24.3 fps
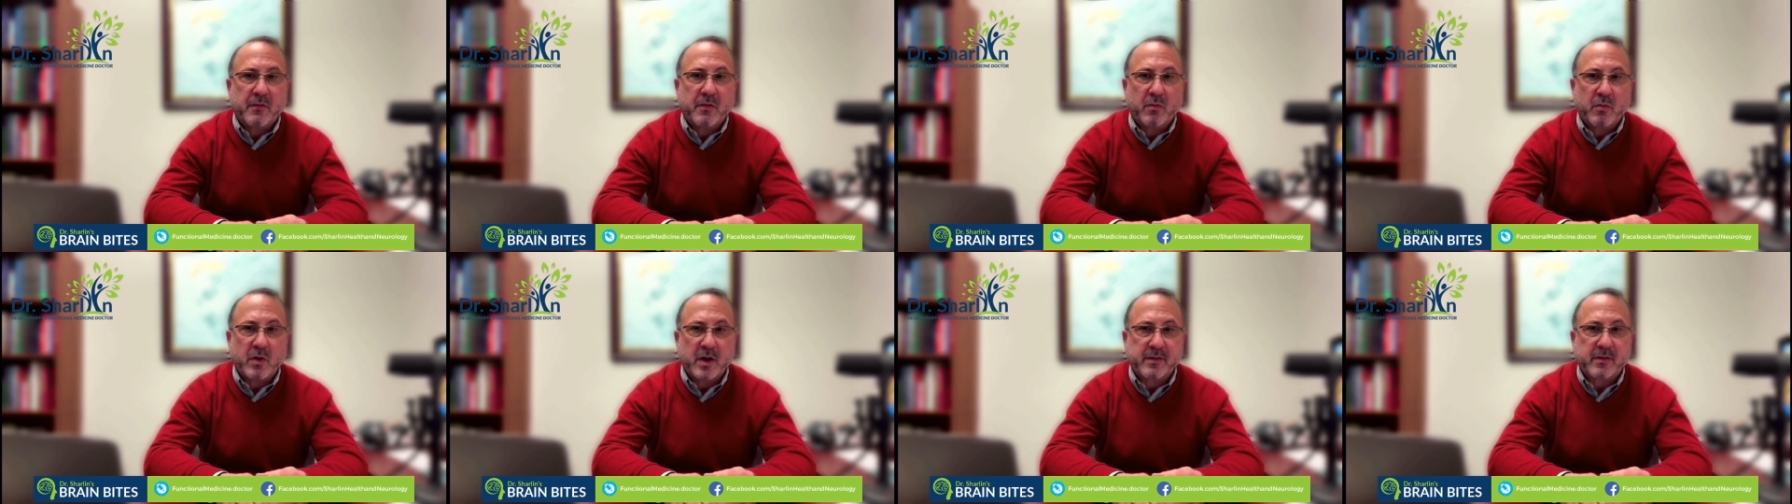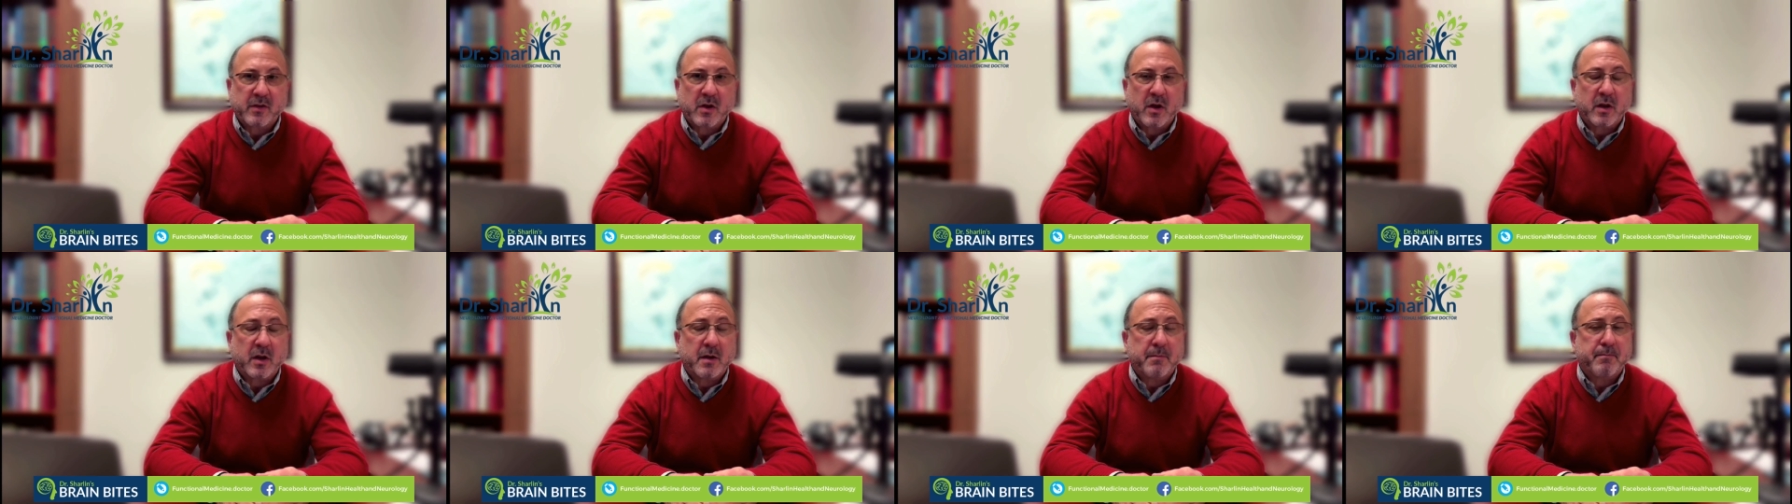for
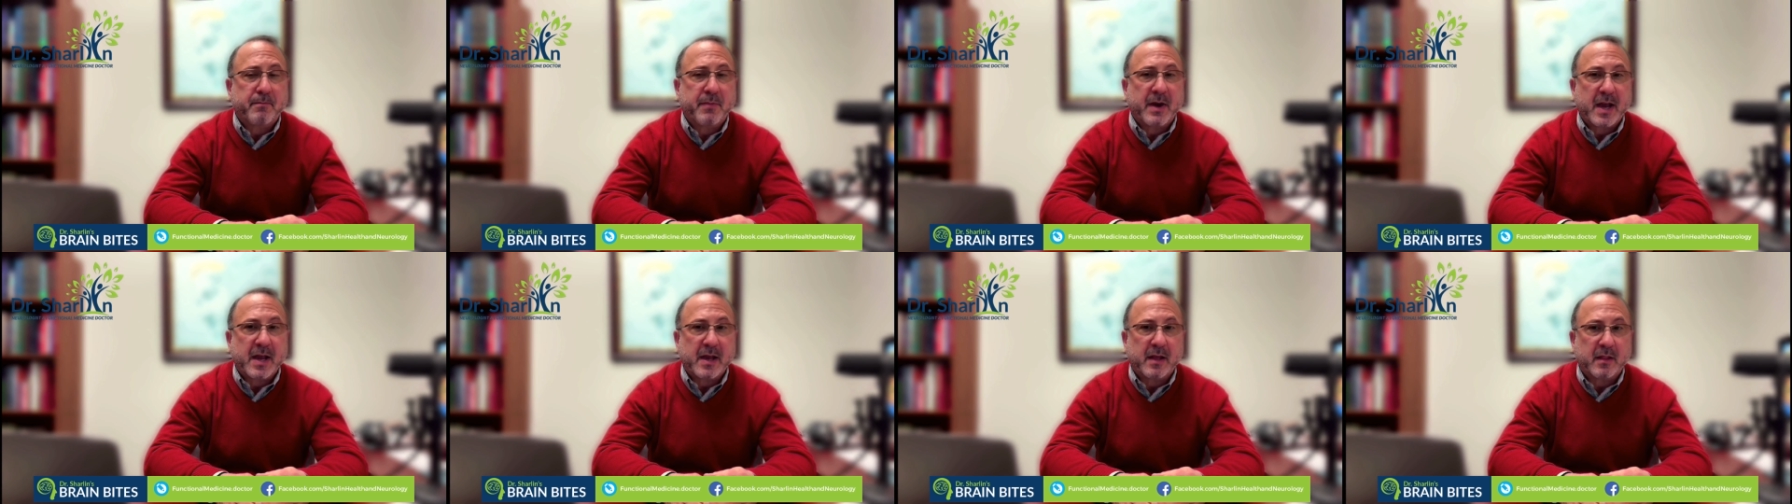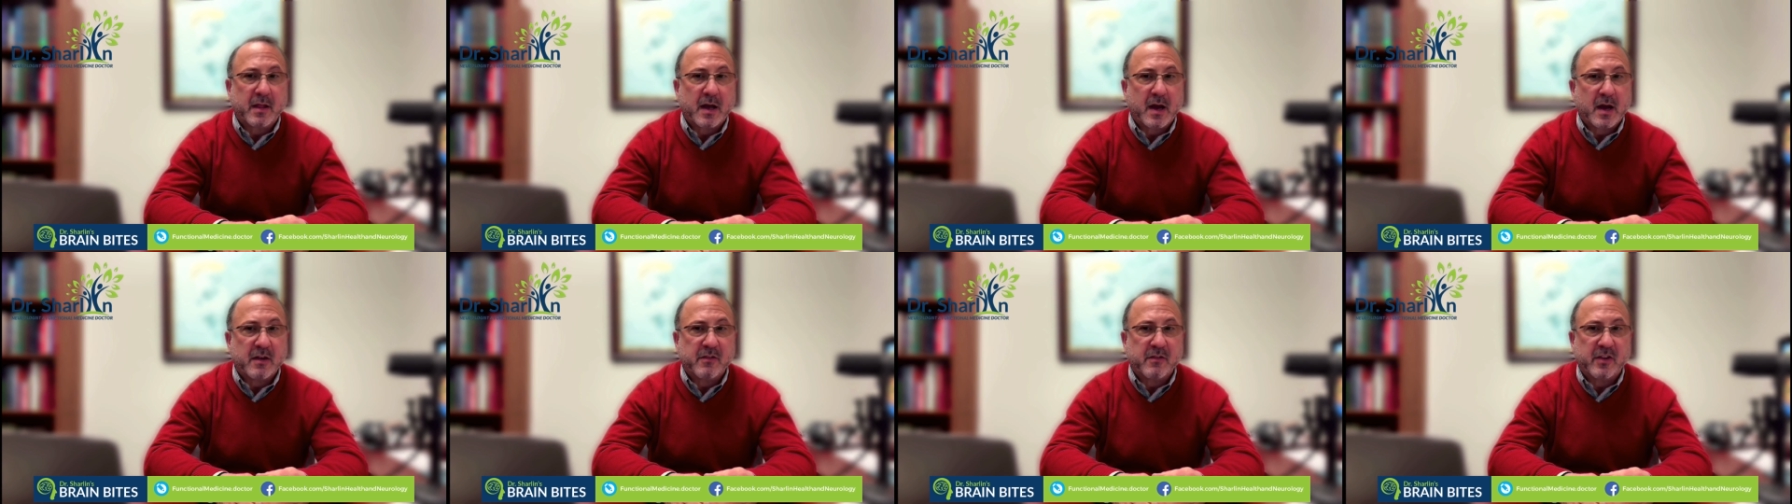what's called a
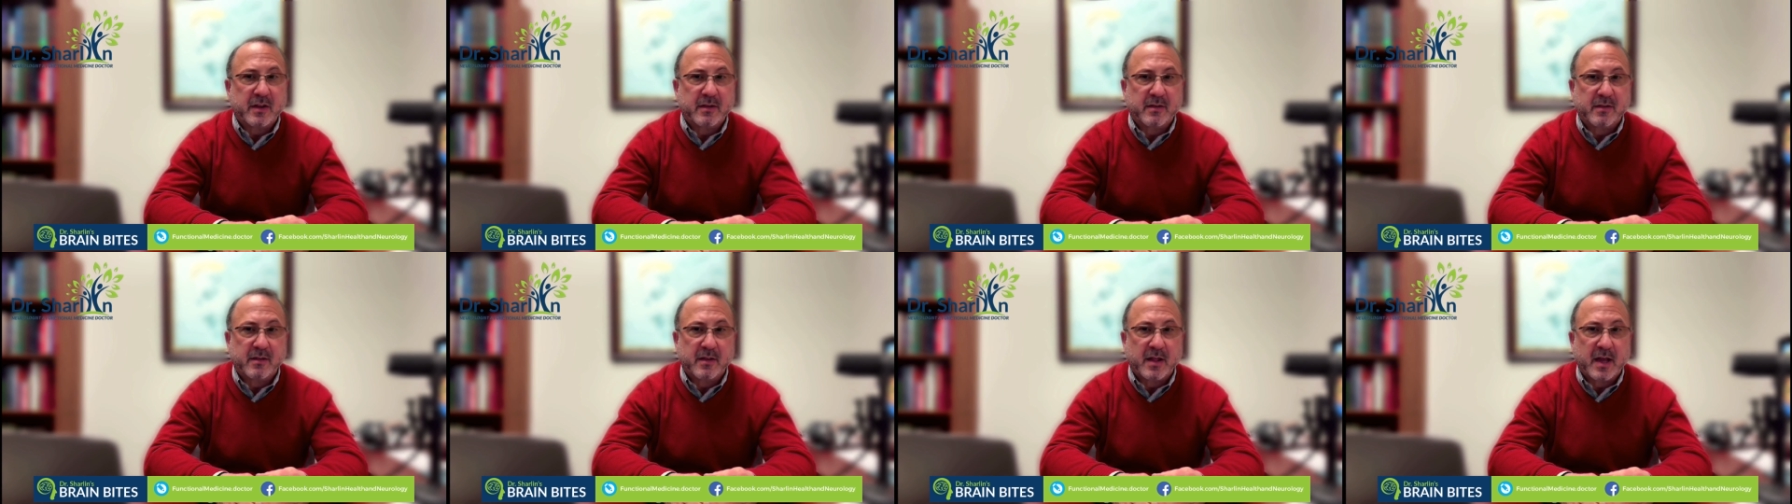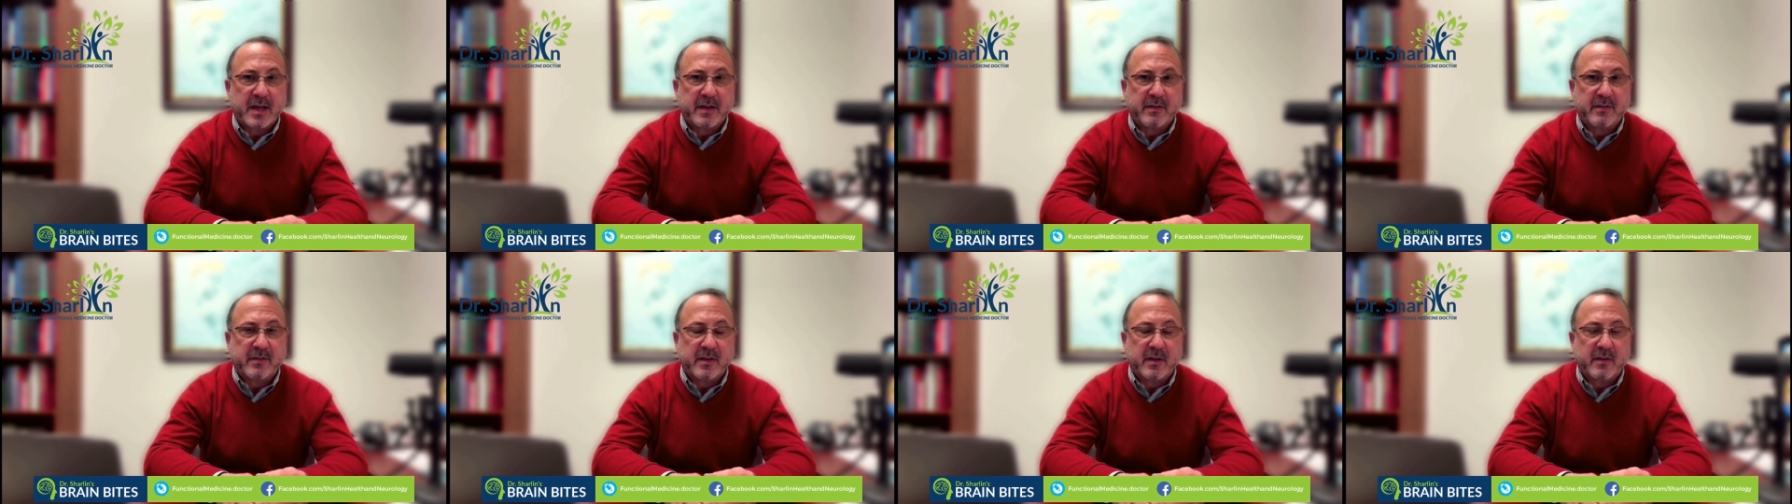biologics
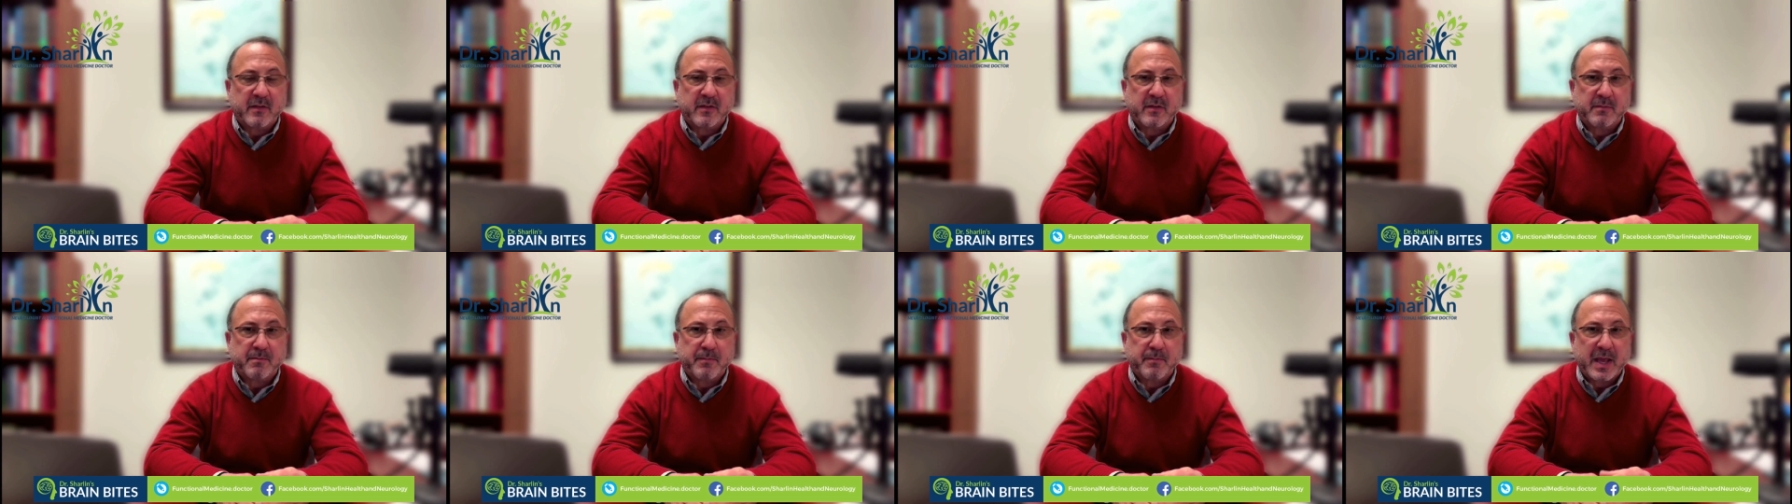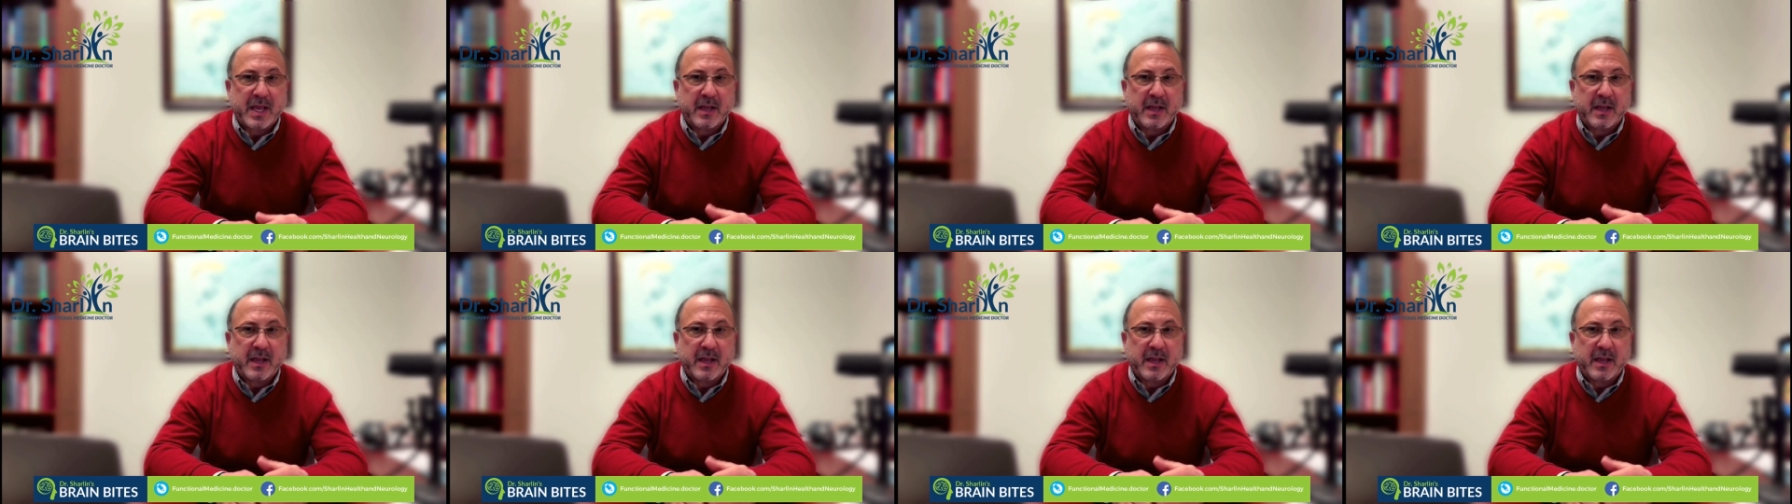license